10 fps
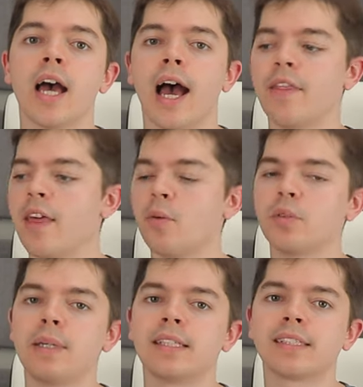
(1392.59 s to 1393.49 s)
and they
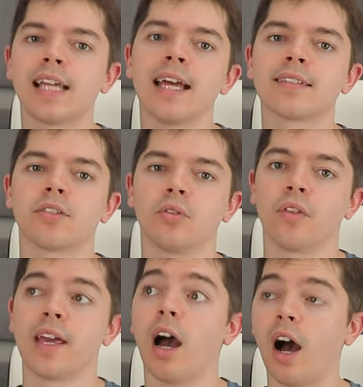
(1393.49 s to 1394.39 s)
would be set, or
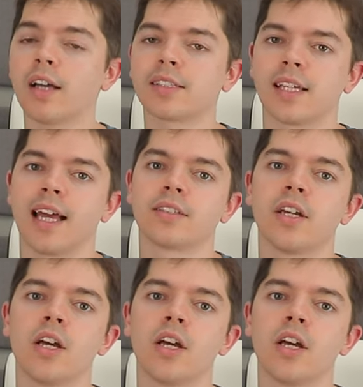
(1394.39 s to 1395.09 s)
they are set,